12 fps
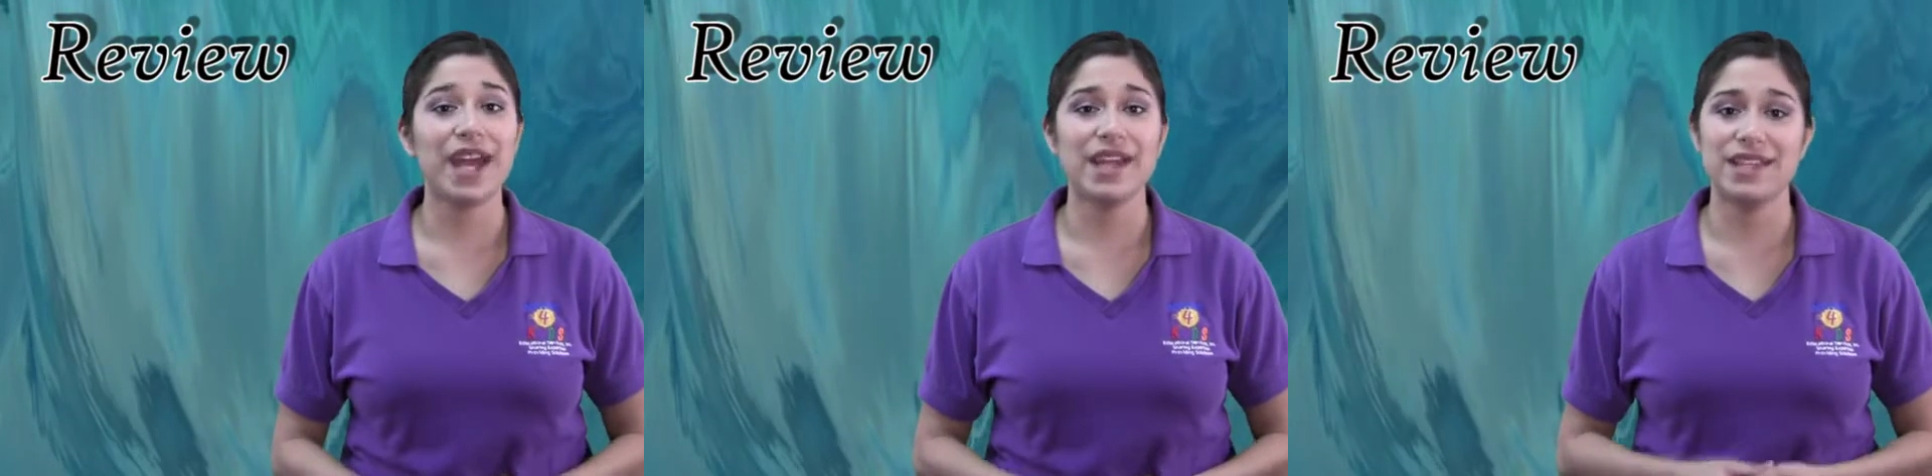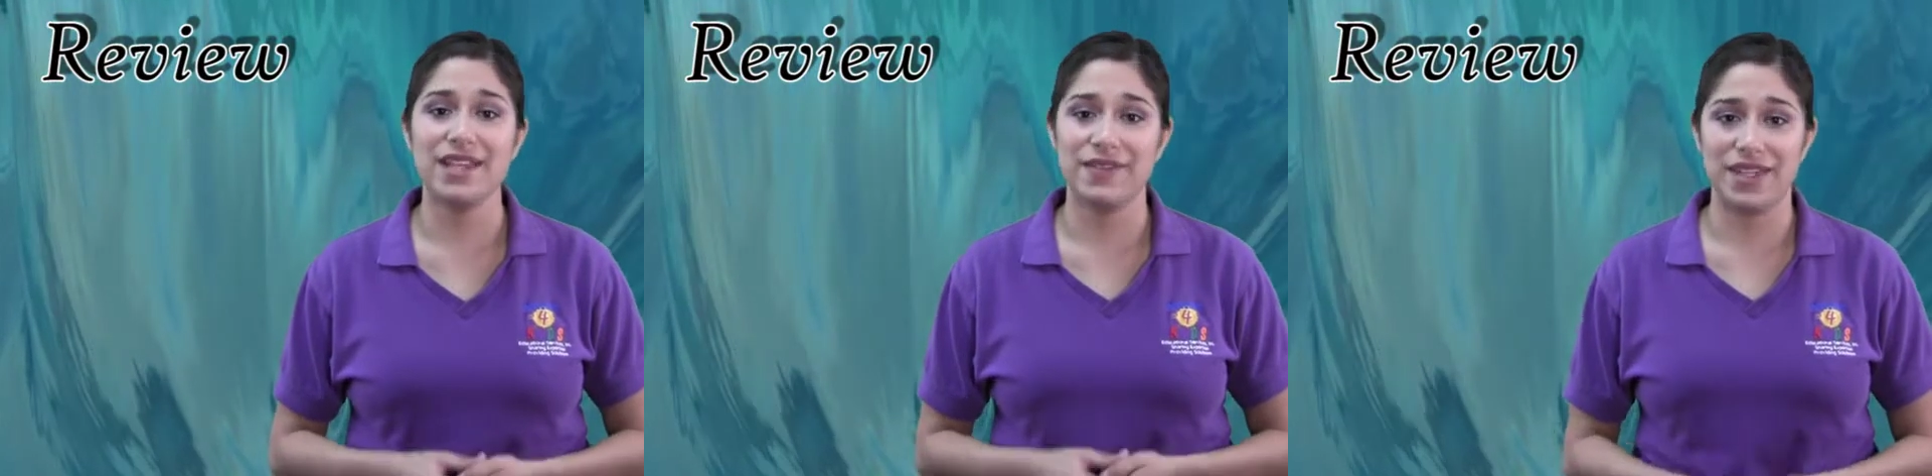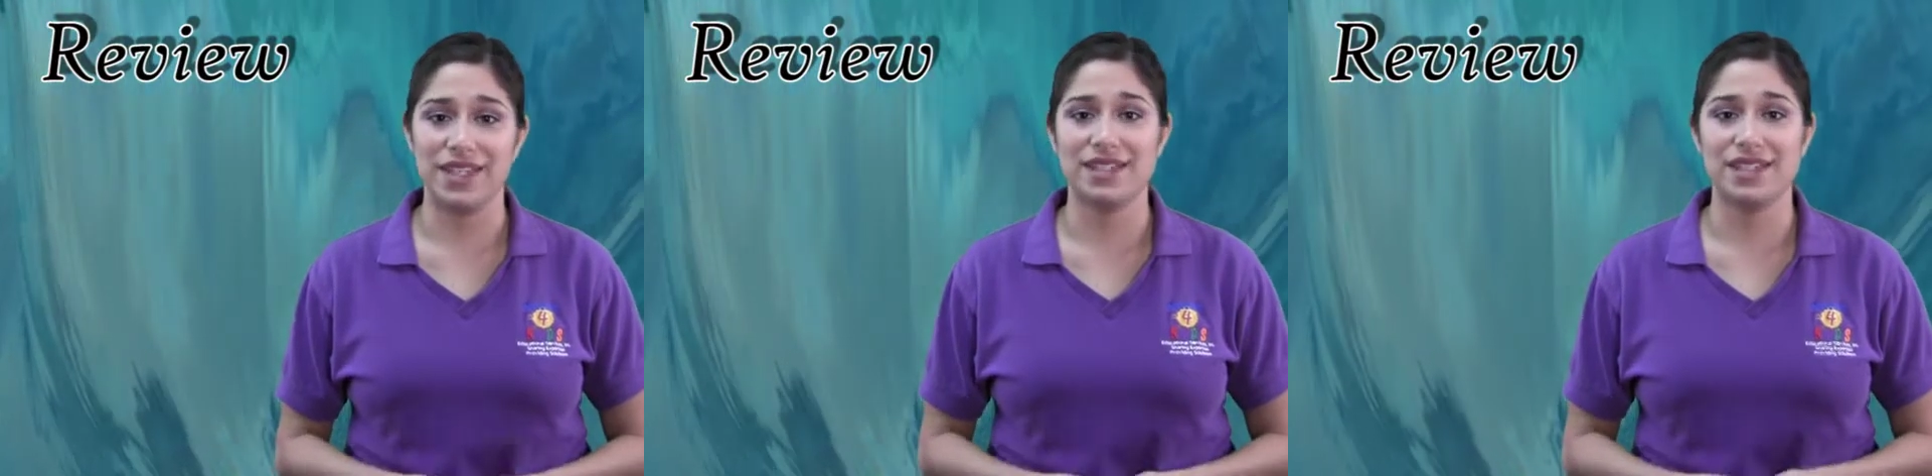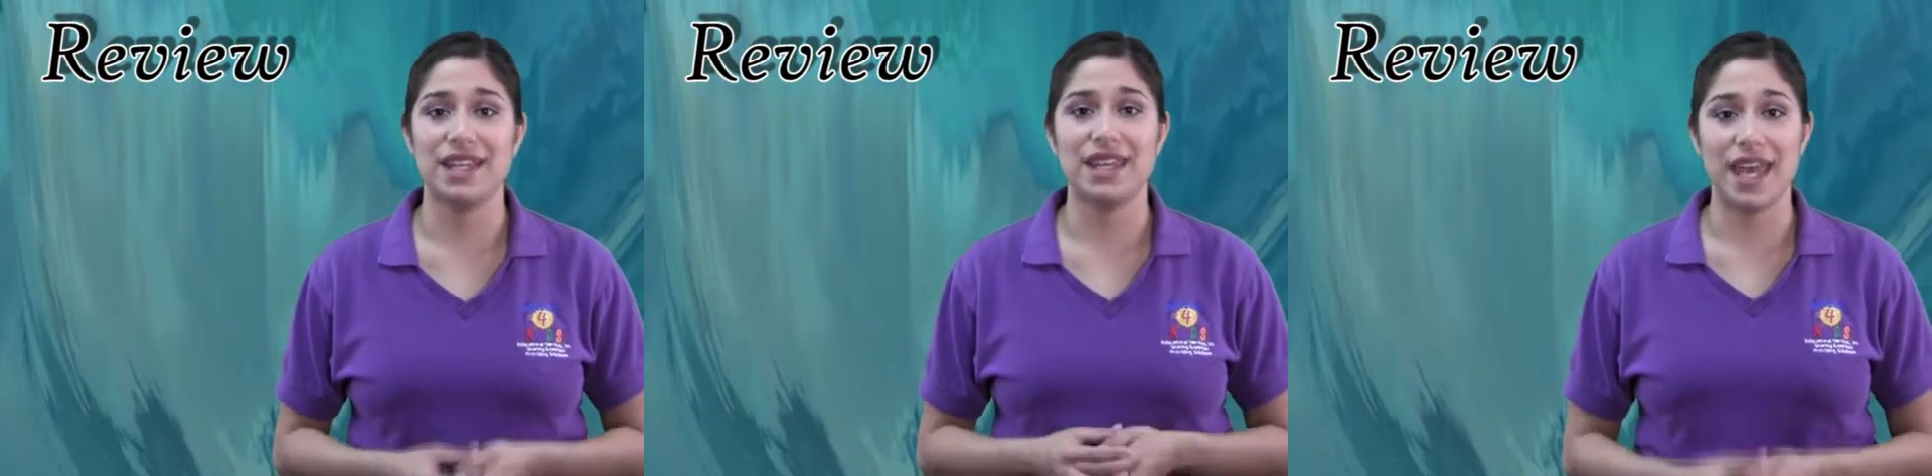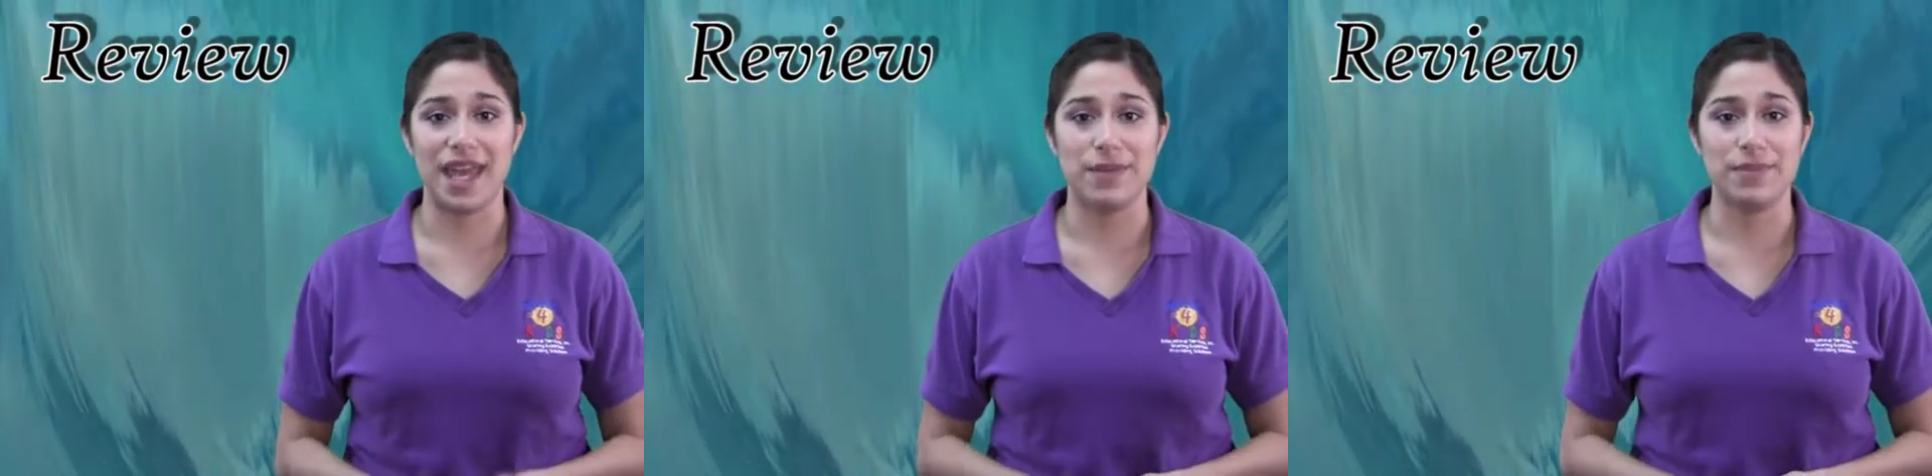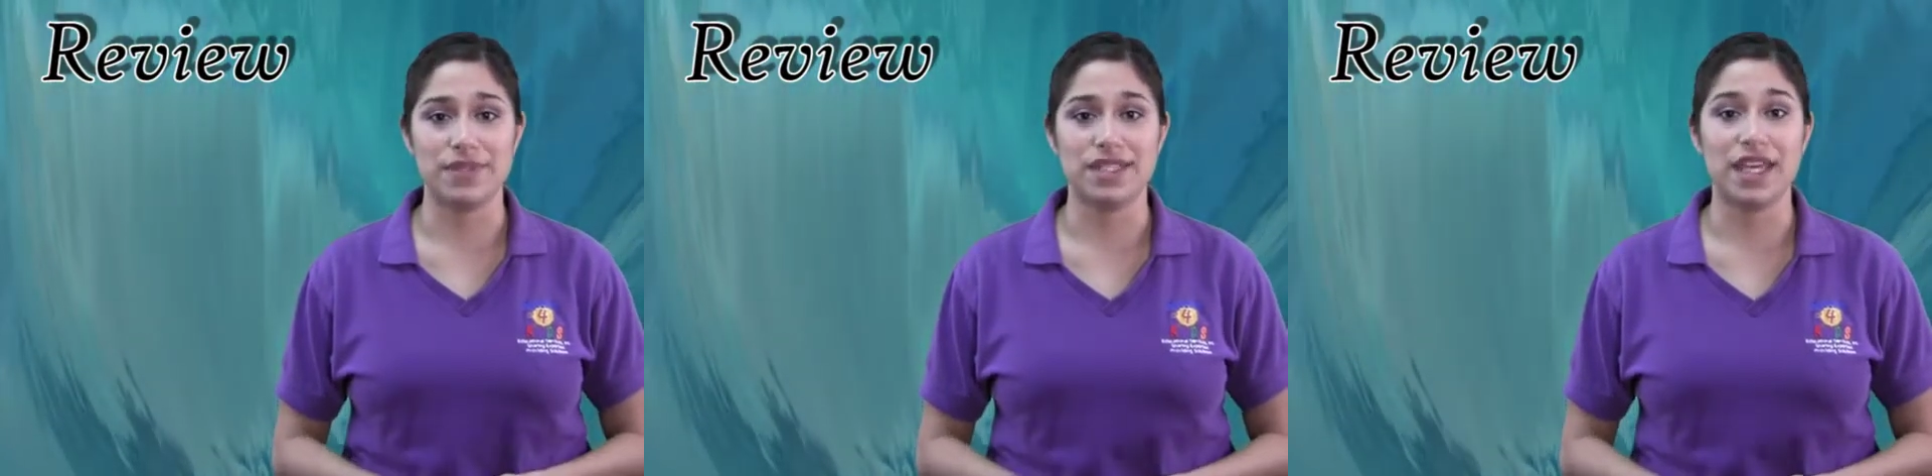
activities and games